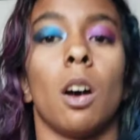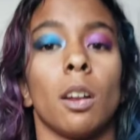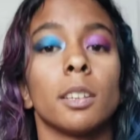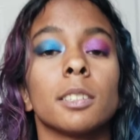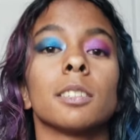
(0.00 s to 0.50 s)

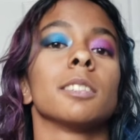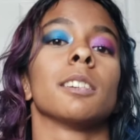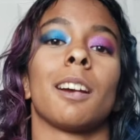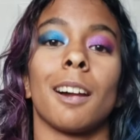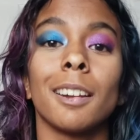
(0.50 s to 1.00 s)
Honestly,
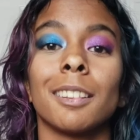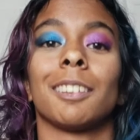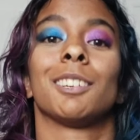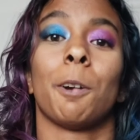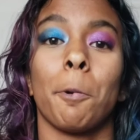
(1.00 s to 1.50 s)
I
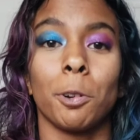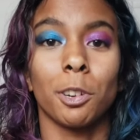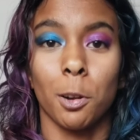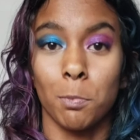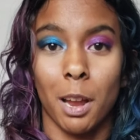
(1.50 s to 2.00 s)
think I will
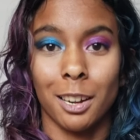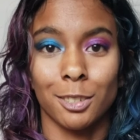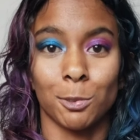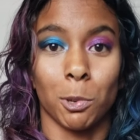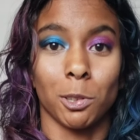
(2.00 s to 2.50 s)
come back
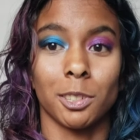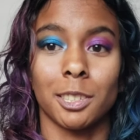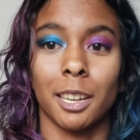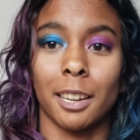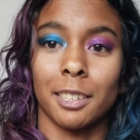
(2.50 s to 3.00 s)
to roller
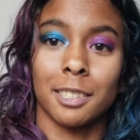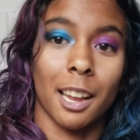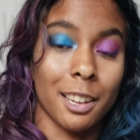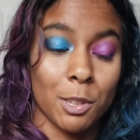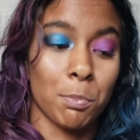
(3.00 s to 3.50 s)
skates
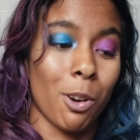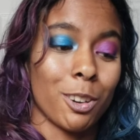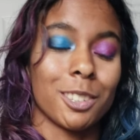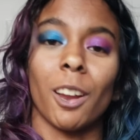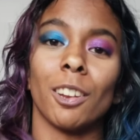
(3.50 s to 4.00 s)
at the
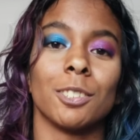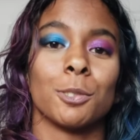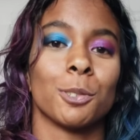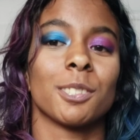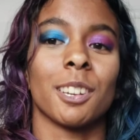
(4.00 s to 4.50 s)
park as
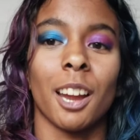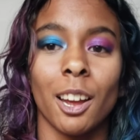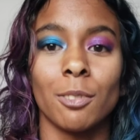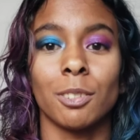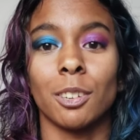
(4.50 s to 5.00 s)
soon as I
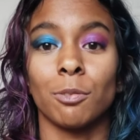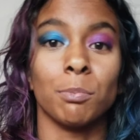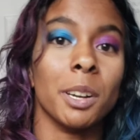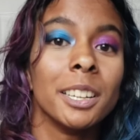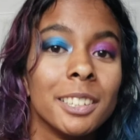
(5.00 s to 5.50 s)
have enough
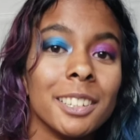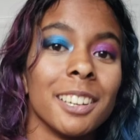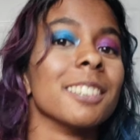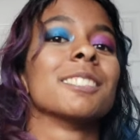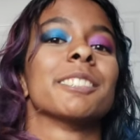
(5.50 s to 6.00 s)
money to
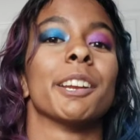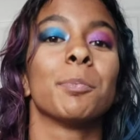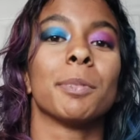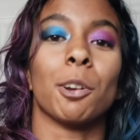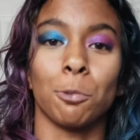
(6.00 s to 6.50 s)
get a
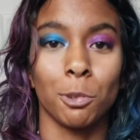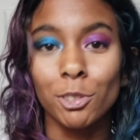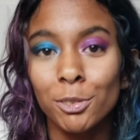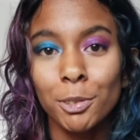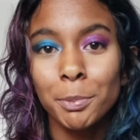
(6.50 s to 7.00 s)
setup that
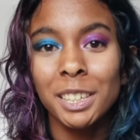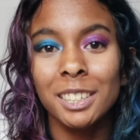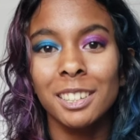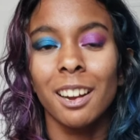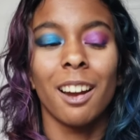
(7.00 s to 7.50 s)
works for
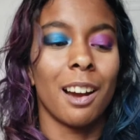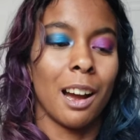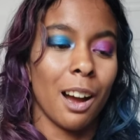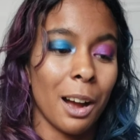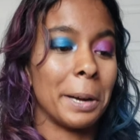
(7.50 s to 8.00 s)
me.
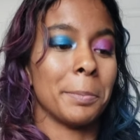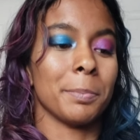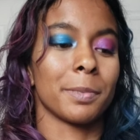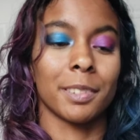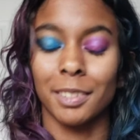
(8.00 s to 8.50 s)

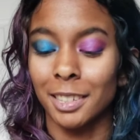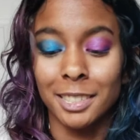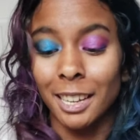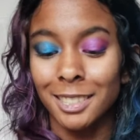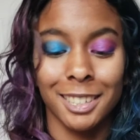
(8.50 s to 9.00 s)
Because
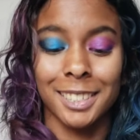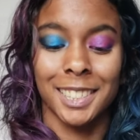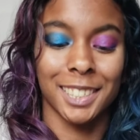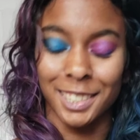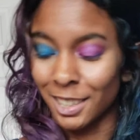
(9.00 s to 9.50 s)
that's like
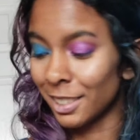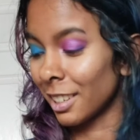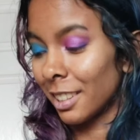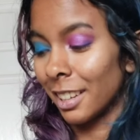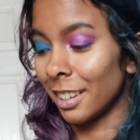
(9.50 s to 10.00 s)
another
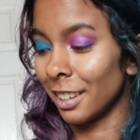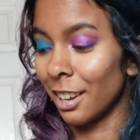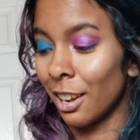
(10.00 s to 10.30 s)
thing.